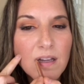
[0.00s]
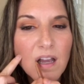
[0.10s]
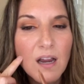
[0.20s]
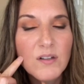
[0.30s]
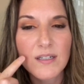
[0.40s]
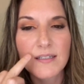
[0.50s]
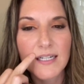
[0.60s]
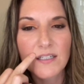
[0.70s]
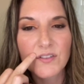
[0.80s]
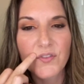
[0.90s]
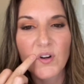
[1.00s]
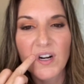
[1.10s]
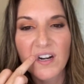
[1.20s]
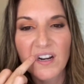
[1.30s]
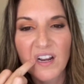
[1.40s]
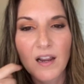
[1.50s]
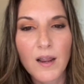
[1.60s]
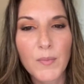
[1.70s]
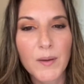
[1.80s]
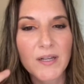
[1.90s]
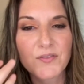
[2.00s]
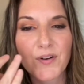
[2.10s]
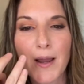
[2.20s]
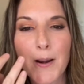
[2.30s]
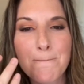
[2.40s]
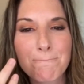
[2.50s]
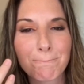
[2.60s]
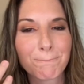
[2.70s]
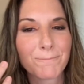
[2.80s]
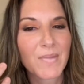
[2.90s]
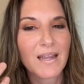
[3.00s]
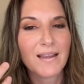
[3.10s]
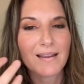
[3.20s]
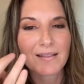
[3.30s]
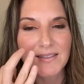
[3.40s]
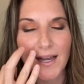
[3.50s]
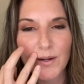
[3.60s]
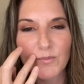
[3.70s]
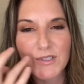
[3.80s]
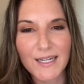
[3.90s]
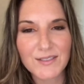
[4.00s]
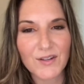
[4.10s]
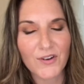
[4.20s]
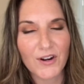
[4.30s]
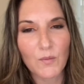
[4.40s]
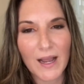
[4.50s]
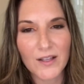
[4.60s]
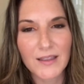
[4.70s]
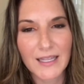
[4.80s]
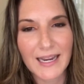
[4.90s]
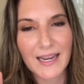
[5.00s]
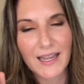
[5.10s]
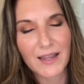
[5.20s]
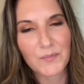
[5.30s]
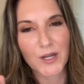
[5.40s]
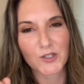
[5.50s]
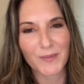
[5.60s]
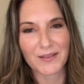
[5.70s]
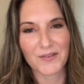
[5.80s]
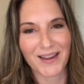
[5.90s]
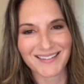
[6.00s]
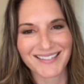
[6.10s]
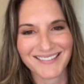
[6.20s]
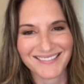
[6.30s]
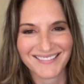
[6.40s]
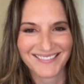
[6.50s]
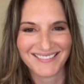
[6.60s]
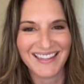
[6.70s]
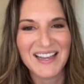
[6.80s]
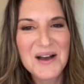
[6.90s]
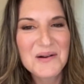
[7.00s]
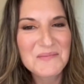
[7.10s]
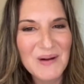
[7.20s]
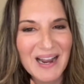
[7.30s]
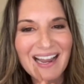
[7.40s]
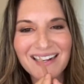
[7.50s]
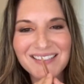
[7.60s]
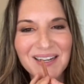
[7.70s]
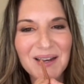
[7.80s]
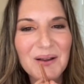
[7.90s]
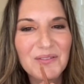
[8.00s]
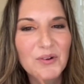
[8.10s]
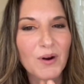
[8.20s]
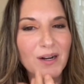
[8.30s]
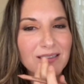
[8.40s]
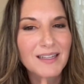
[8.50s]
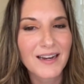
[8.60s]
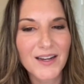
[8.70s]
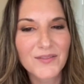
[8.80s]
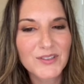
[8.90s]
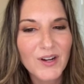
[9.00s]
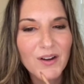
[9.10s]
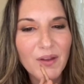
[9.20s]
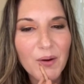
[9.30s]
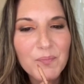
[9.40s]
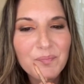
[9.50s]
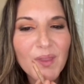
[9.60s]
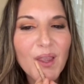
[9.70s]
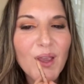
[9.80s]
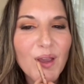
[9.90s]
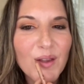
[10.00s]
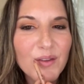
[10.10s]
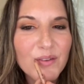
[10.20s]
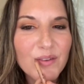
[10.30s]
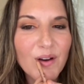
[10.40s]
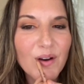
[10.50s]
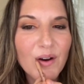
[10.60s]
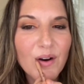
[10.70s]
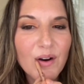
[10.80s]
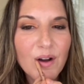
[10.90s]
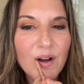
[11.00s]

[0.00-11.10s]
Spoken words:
I was on a dance floor and my best friend at the time was dancing very wildly and punched me in the face by accident, of course. And I have a scar there. So